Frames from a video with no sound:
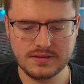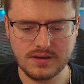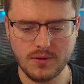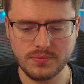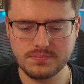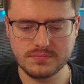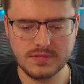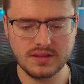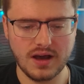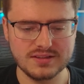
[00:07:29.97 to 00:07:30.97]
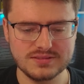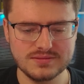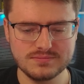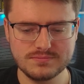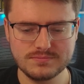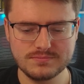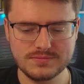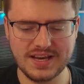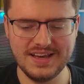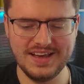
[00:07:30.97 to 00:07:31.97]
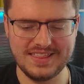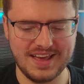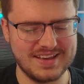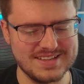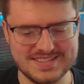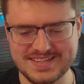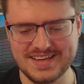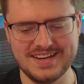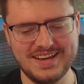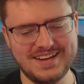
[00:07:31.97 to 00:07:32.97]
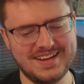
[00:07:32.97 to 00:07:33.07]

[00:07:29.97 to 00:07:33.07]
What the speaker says: Oh, they lost. They conceded.